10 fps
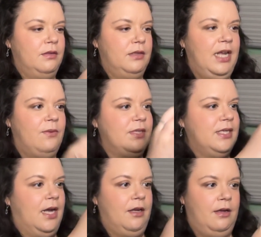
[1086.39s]
That was
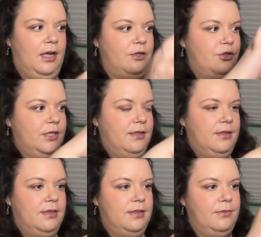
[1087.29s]
not a good
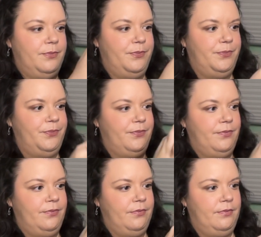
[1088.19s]
entrance.
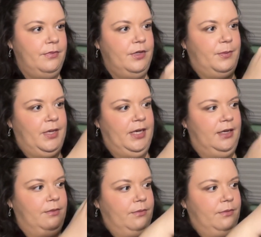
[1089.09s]
Come on now.